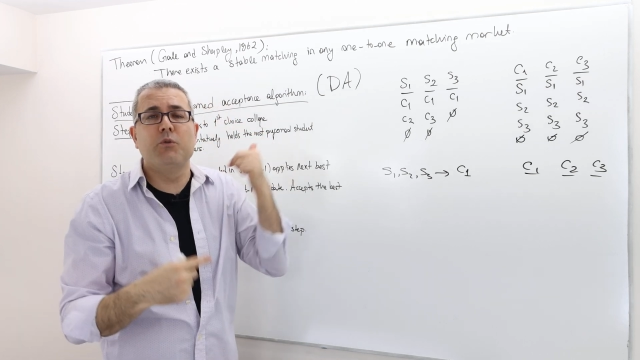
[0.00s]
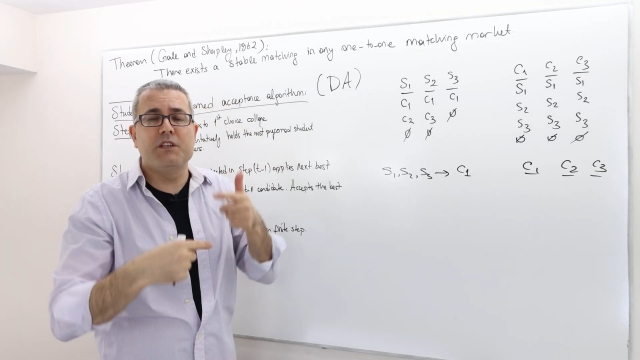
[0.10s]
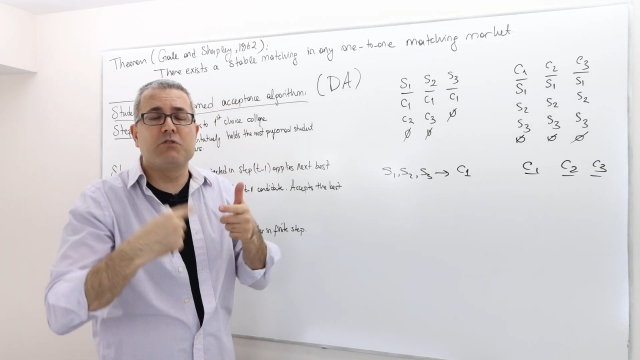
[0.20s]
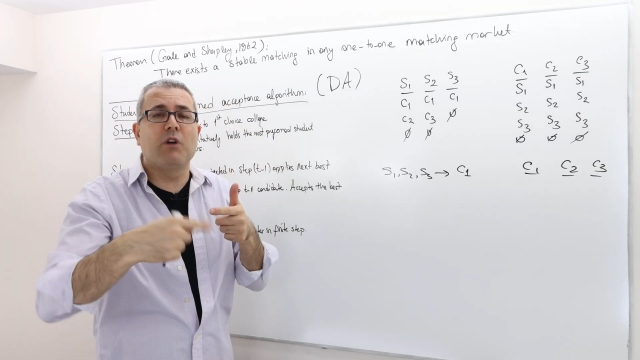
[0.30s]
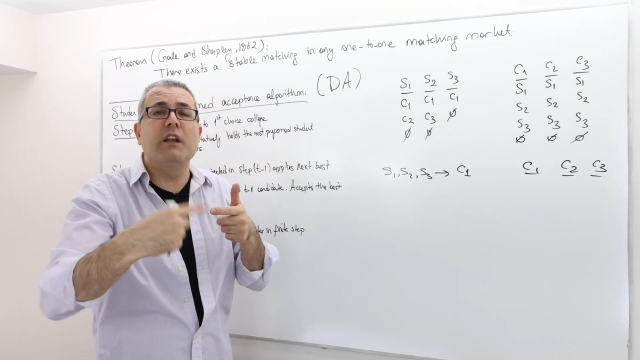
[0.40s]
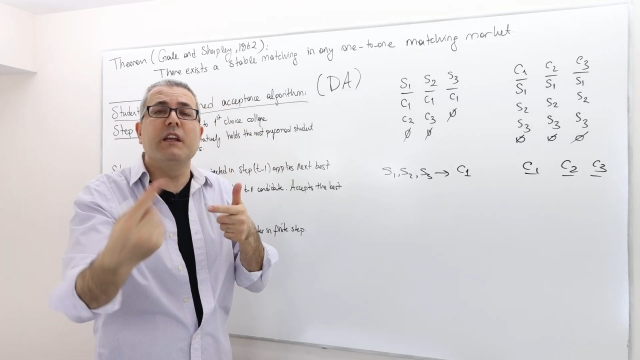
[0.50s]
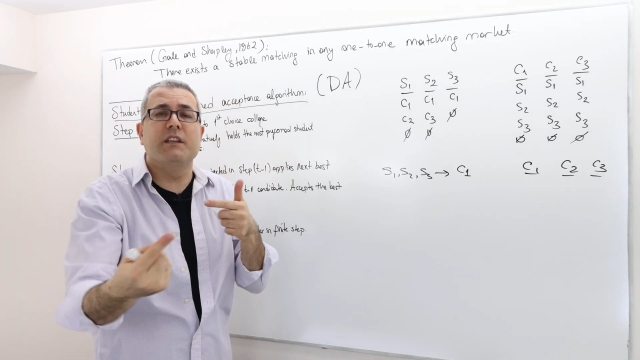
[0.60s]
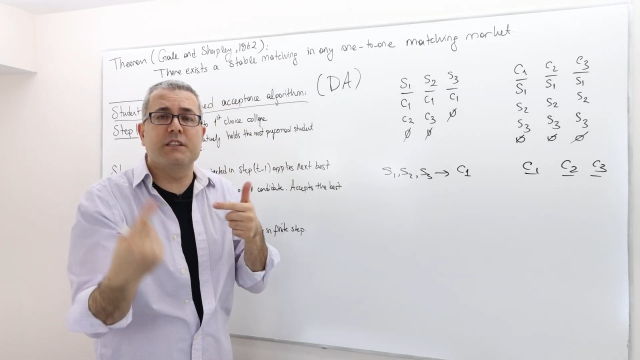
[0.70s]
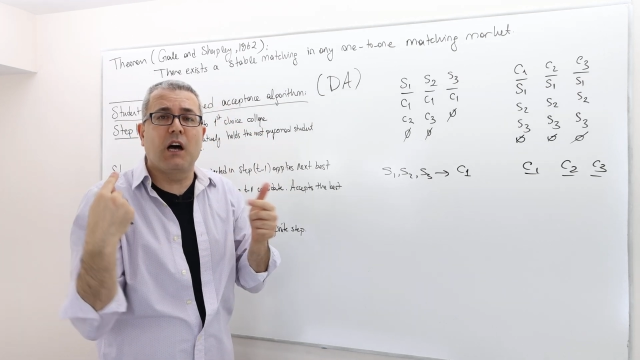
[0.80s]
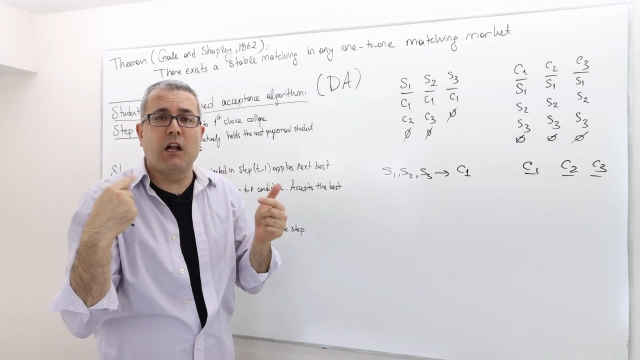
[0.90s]
who is
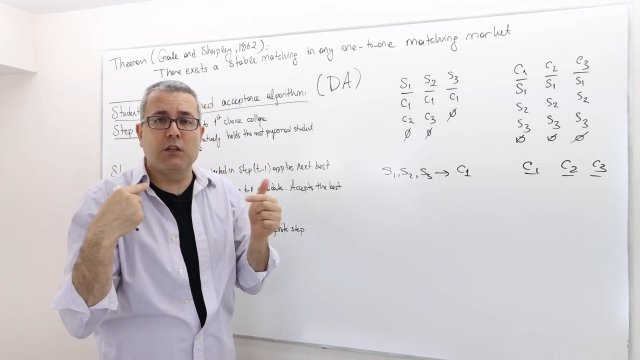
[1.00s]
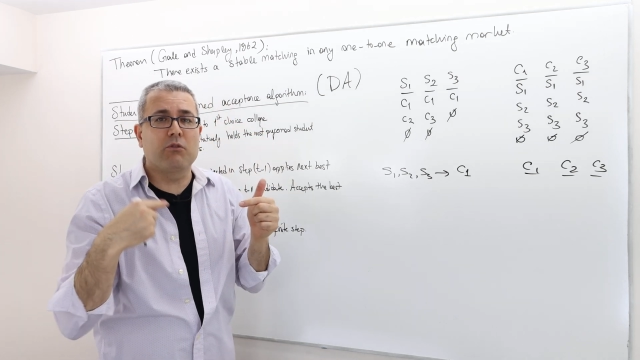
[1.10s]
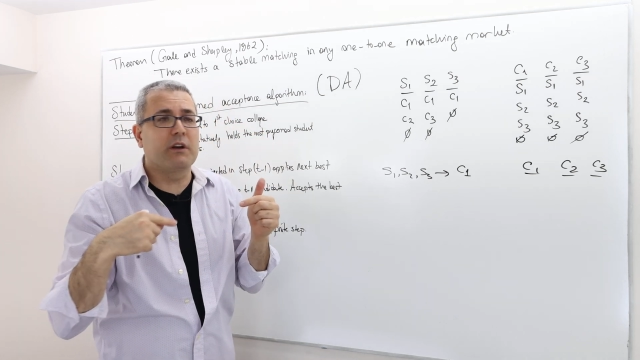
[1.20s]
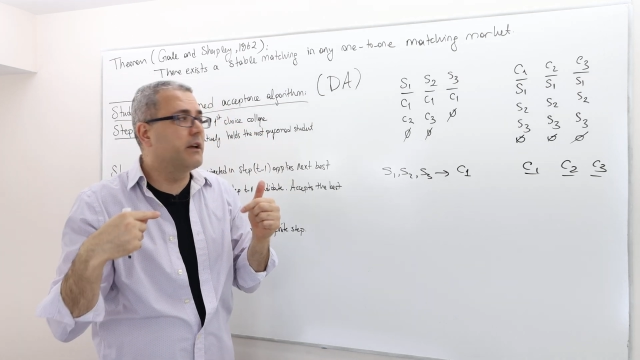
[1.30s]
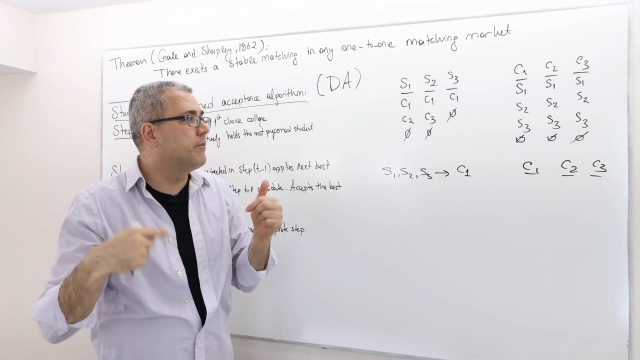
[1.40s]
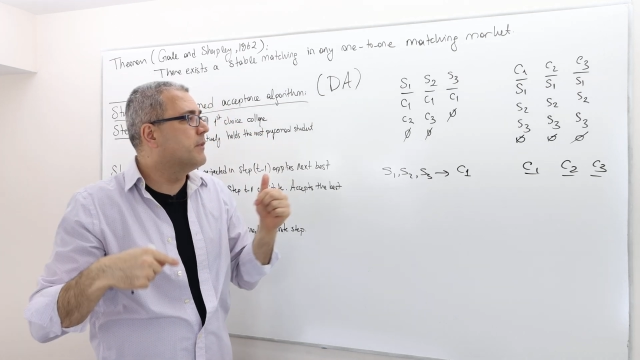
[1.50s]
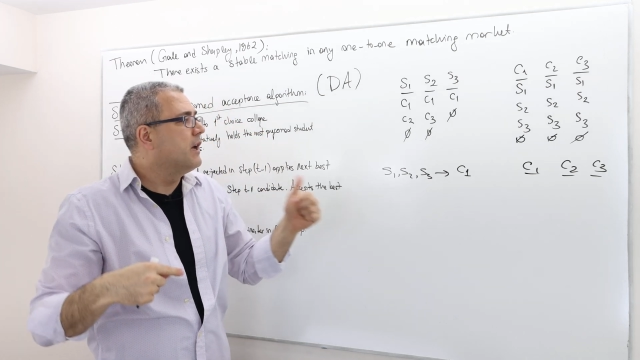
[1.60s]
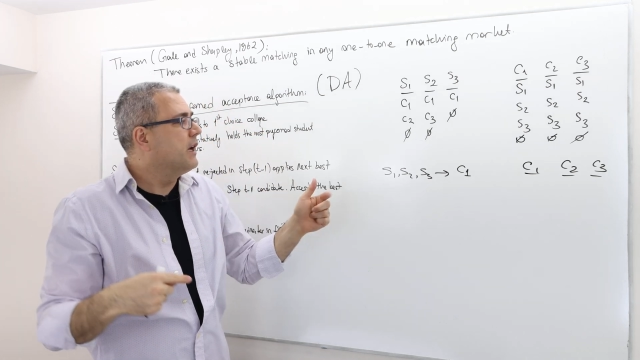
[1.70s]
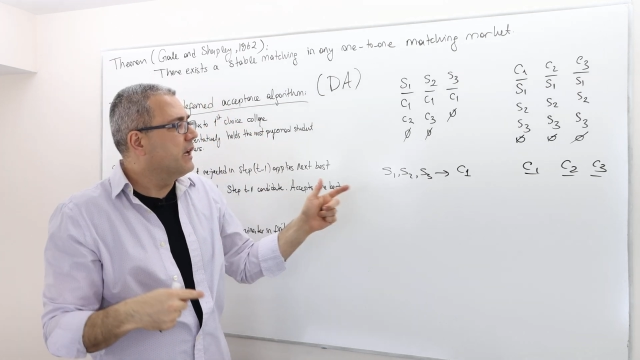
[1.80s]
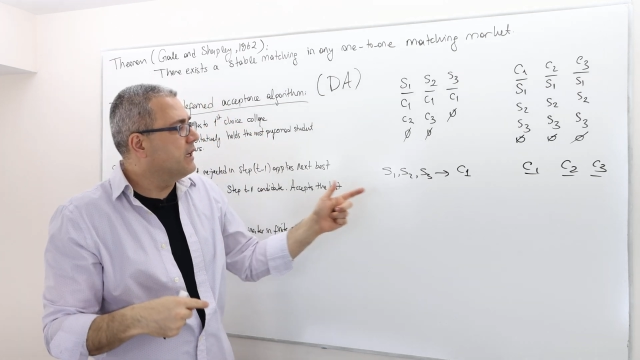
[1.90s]
running this algorithm
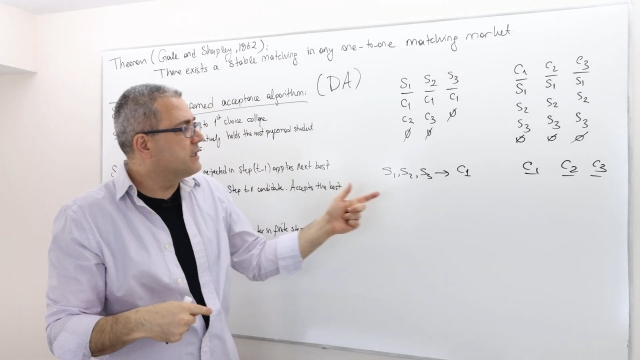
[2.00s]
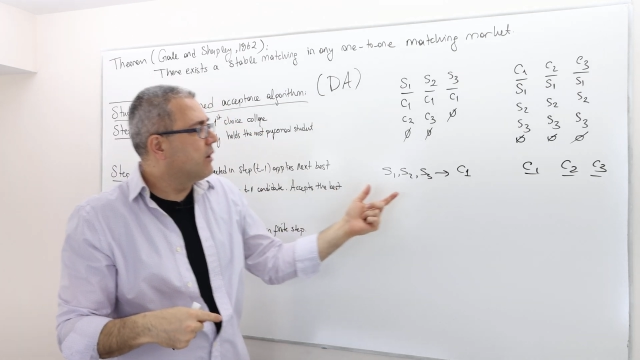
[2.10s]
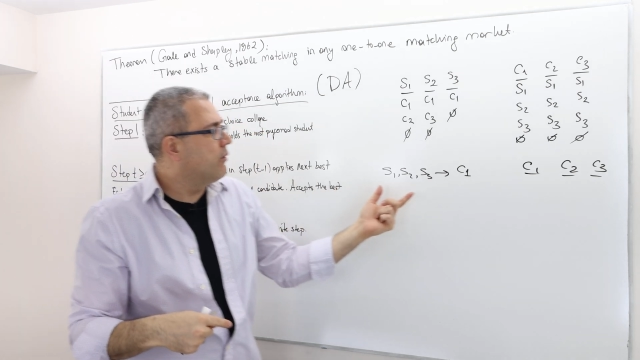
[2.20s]
is